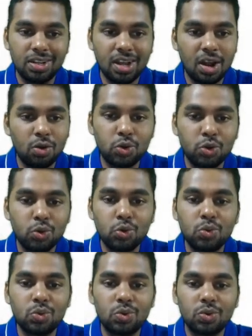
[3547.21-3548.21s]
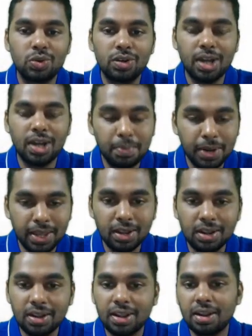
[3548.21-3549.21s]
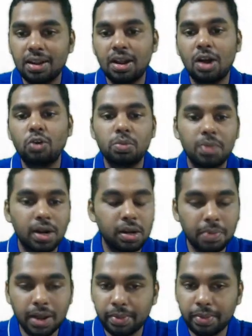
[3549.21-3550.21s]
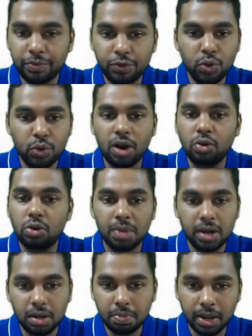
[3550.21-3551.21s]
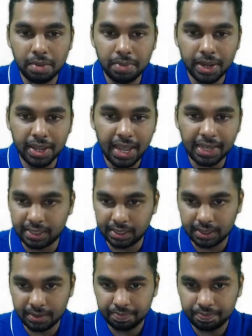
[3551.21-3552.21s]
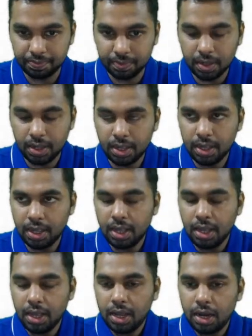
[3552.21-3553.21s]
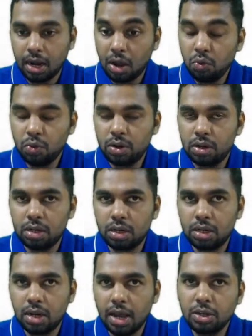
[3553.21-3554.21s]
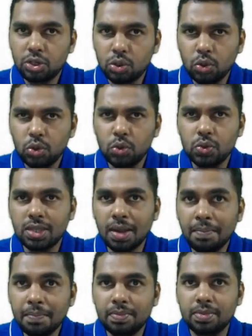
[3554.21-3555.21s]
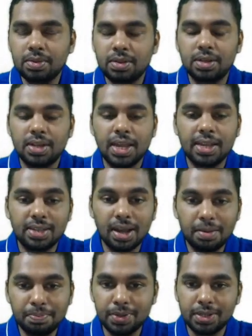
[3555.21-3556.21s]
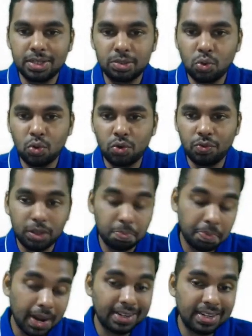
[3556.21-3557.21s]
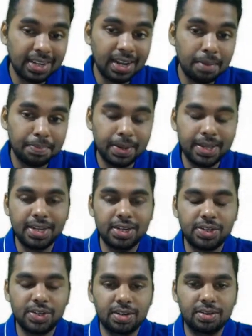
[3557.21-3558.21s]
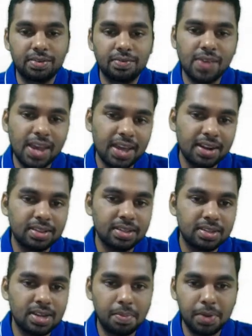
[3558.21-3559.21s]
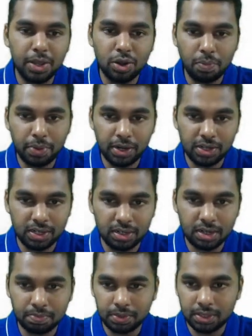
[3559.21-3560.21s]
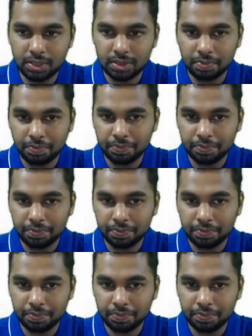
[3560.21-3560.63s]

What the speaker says: How to do doubling, how to multiply by 4, how to multiply by 8. Now I'll show you some examples more with practical application where this doubling operation comes.